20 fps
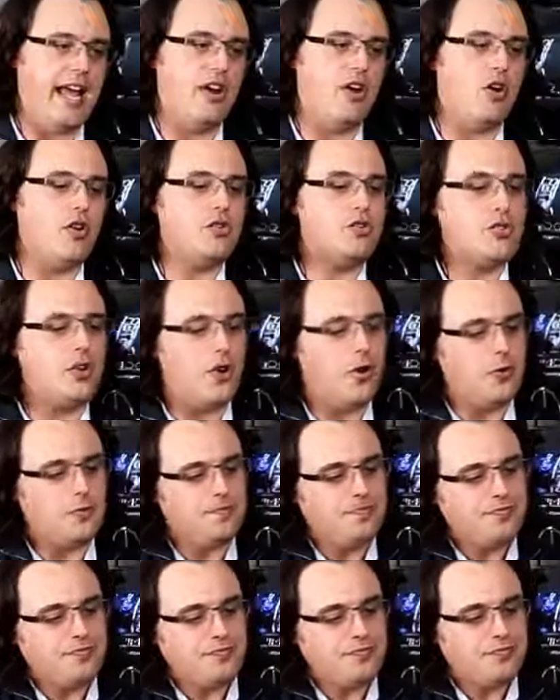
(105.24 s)
And
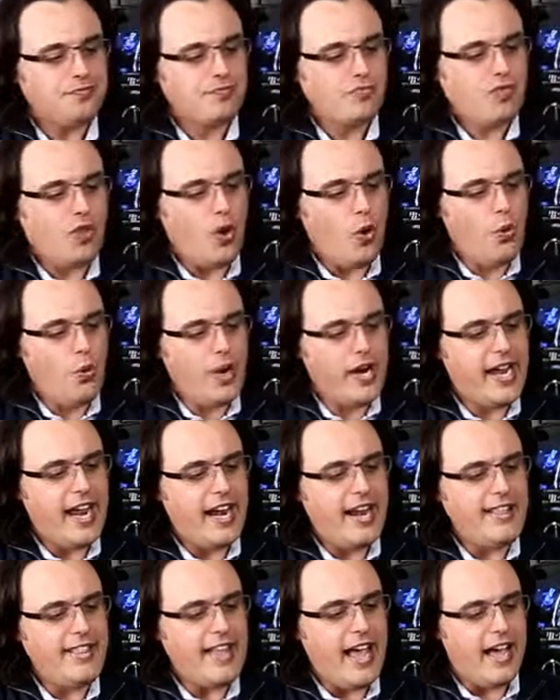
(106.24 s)
also, we're
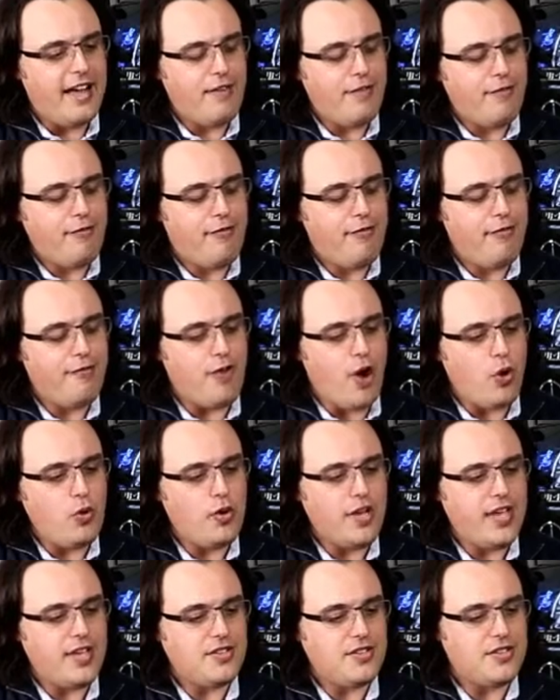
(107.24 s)
getting that
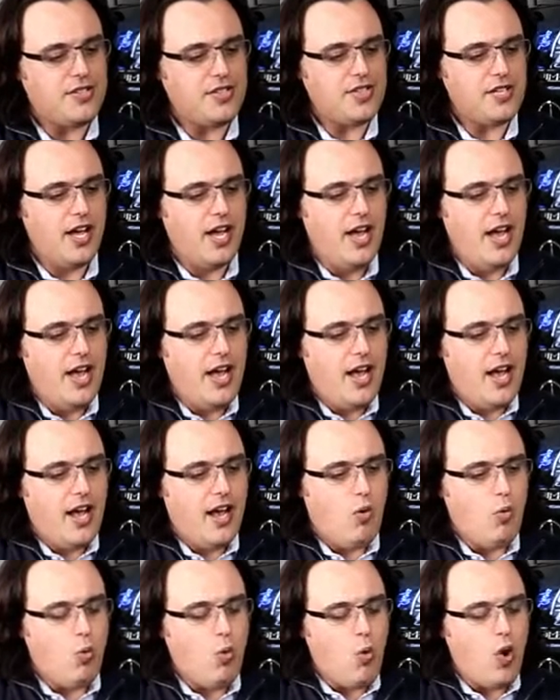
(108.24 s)
focused
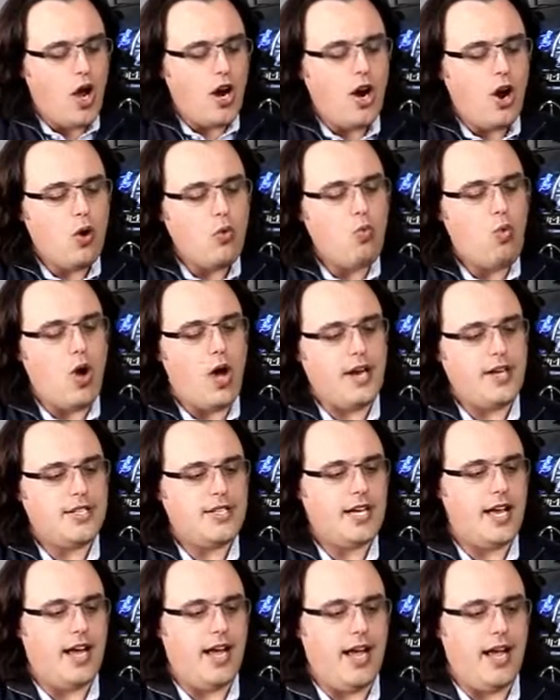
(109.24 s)
one-on-one
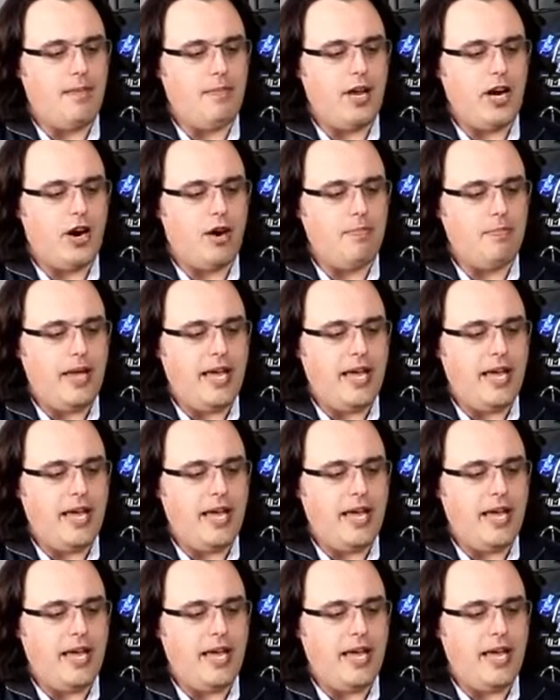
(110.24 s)
time in our